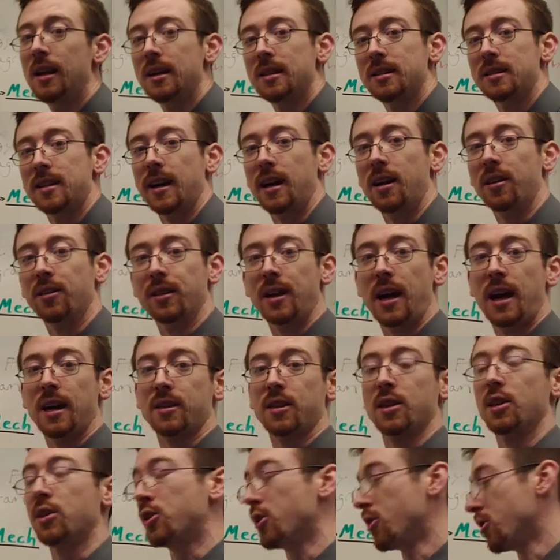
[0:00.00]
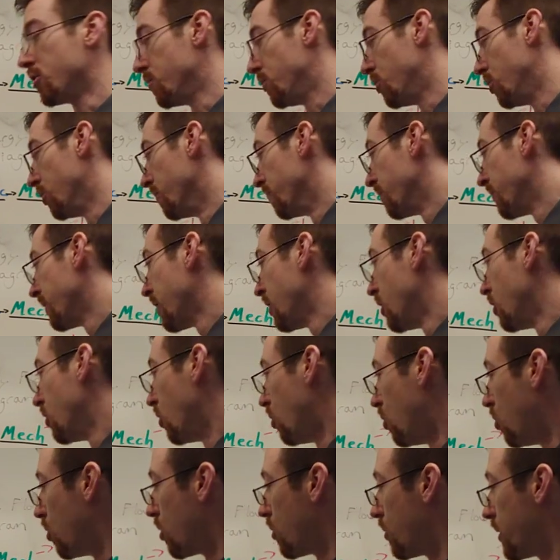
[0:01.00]
cell, not the thermal.
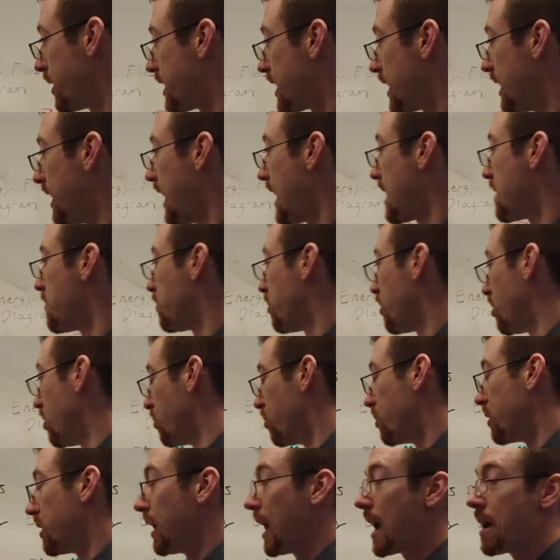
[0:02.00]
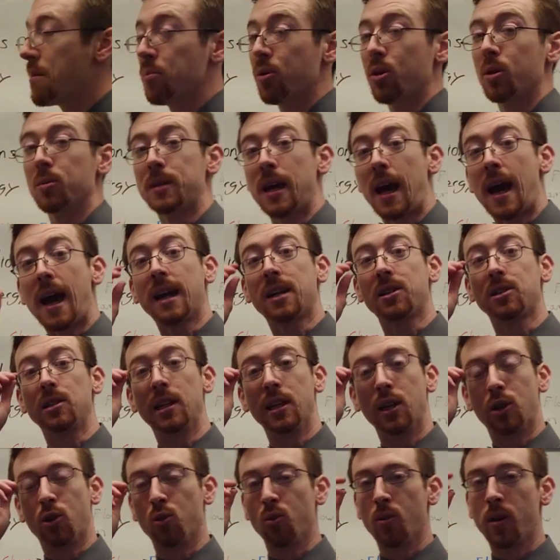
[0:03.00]
Or with the light bulb, where light bulbs
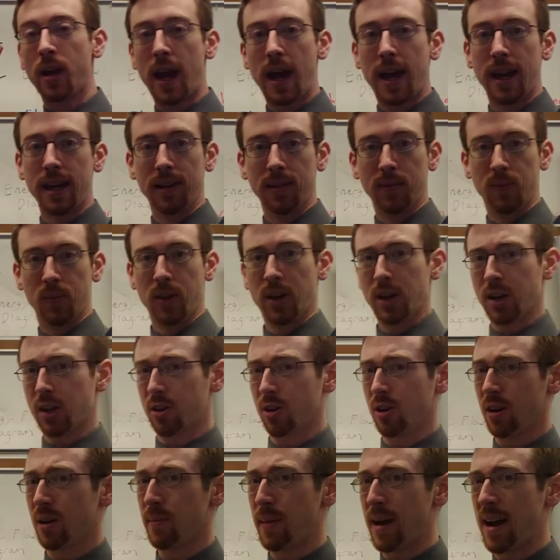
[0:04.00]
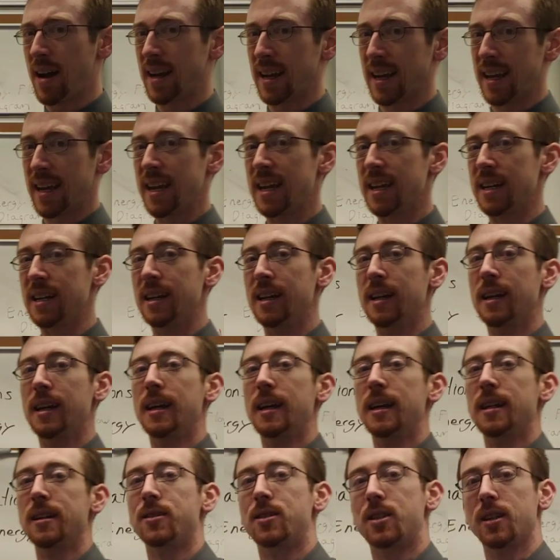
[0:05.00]
actually create a good amount of heat,
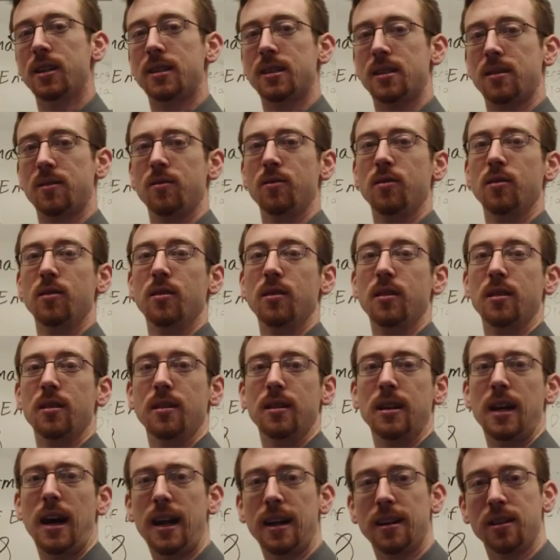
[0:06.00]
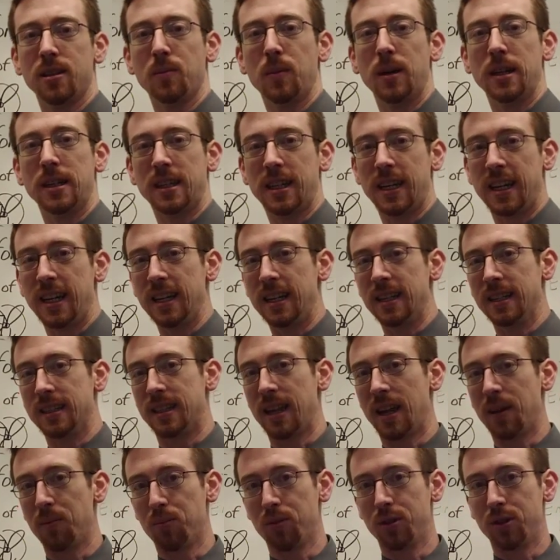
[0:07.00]
just not as much heat as
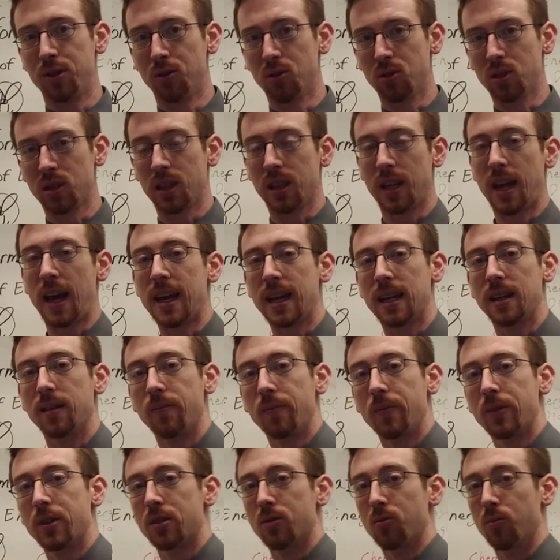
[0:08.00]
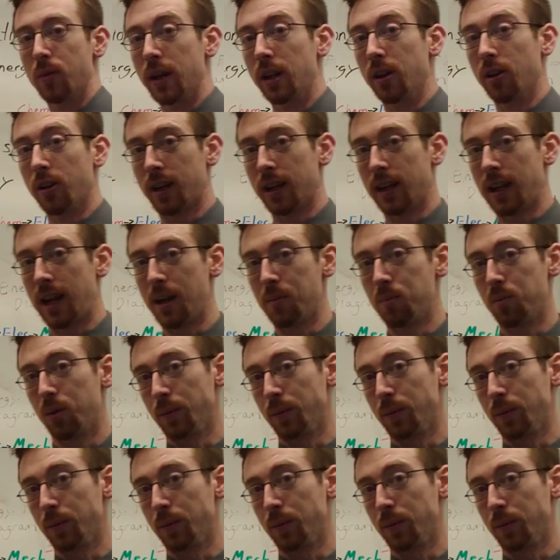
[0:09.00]
they produce light. So we look at light